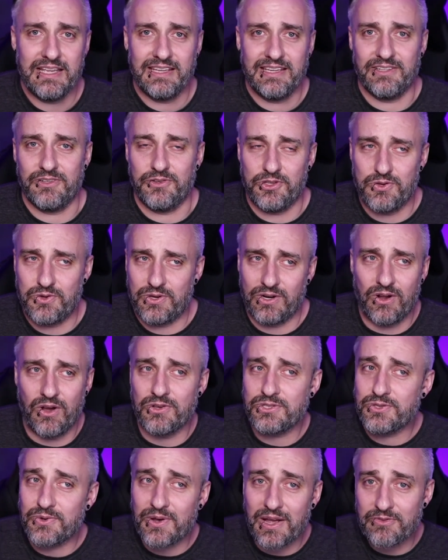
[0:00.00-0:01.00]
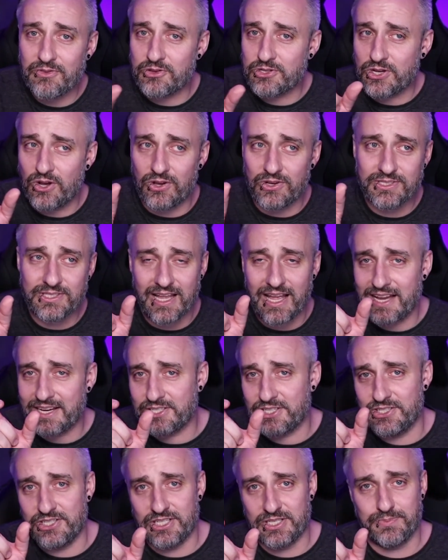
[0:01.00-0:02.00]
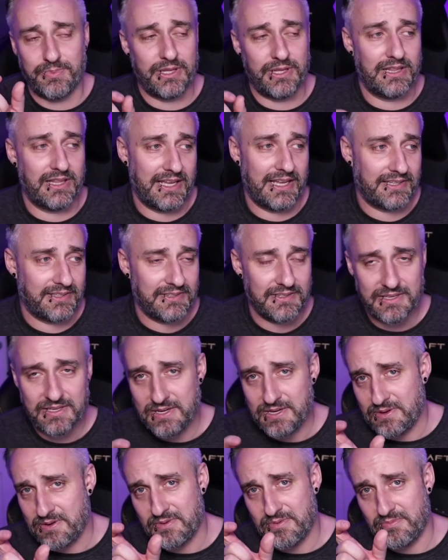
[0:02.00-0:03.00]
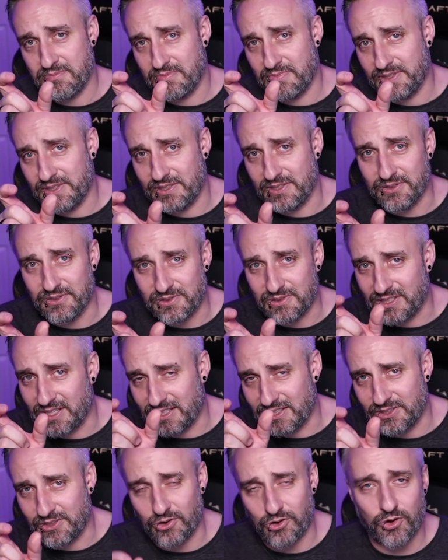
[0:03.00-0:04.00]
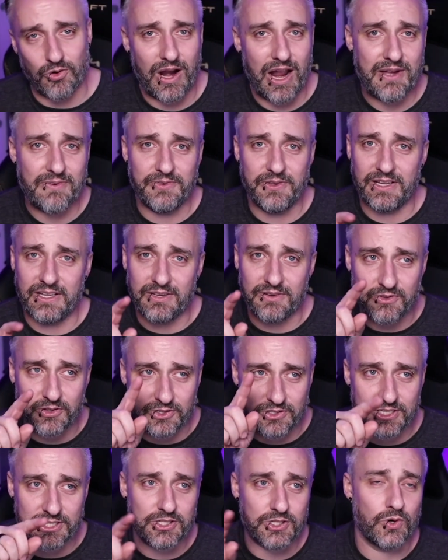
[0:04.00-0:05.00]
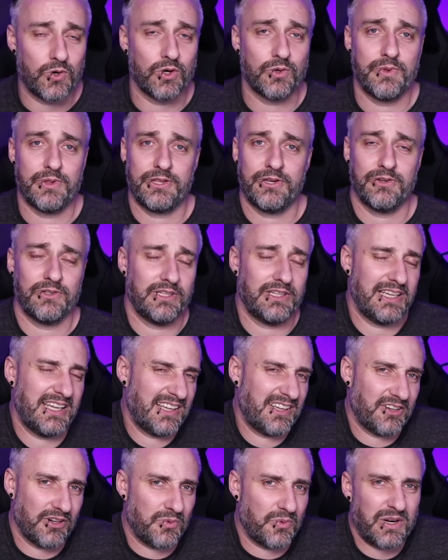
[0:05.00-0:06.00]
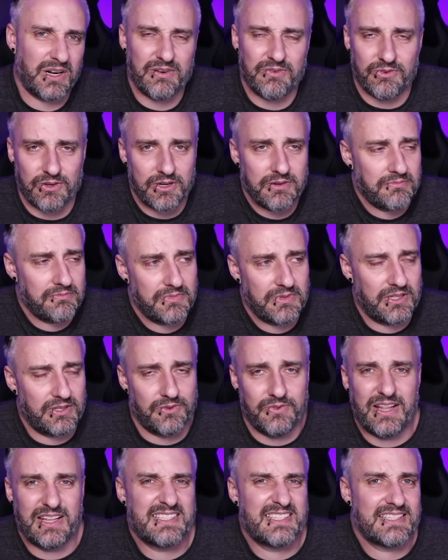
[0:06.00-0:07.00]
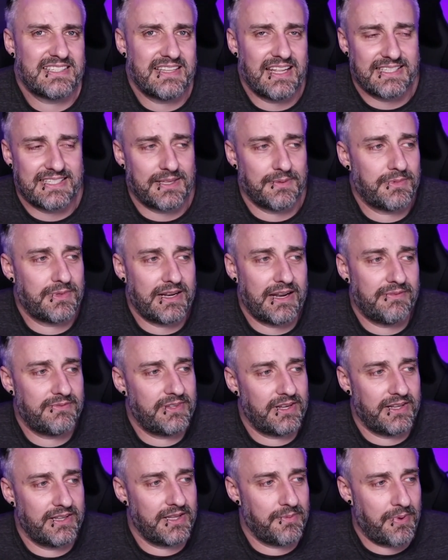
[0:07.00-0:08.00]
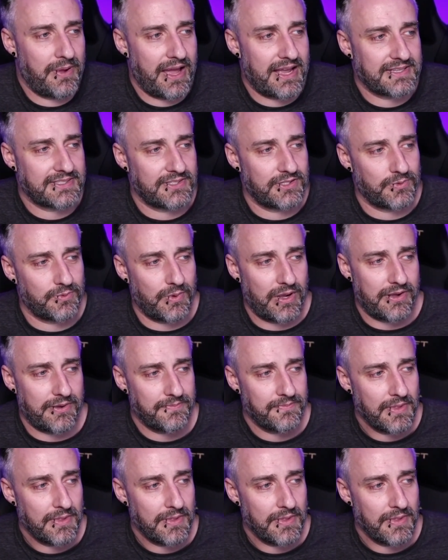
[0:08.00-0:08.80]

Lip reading: You can also have those calls to action just be like, a little graphic of your Discord with your link or whatever. That's something I've done in the past as well.